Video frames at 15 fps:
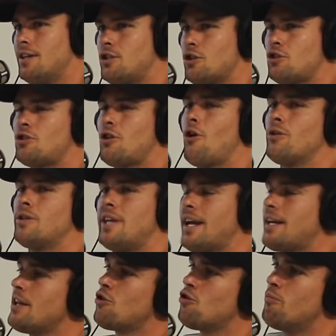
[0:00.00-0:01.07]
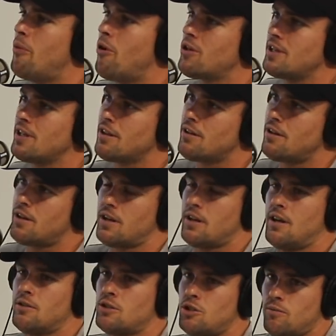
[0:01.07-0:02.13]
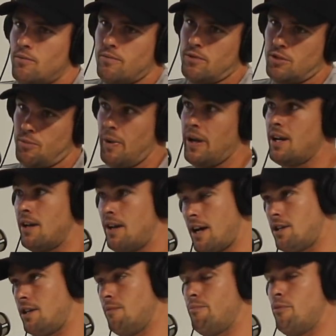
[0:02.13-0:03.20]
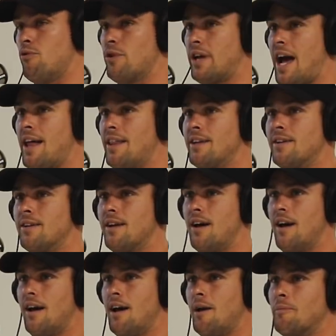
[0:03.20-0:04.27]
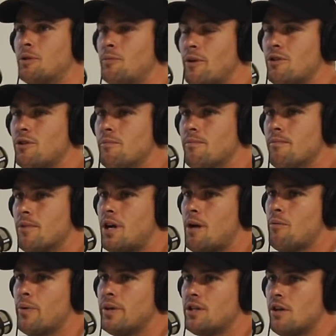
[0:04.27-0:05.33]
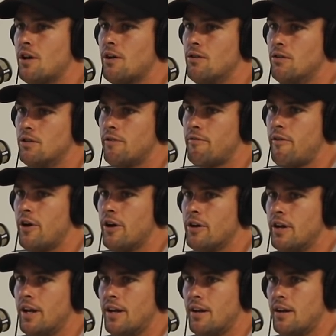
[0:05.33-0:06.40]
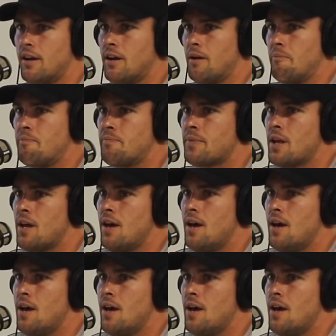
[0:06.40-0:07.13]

it's just so technical boxing. Like, I was speaking to actually Paul Gallen. I spoke to him a couple of weeks ago on the phone, and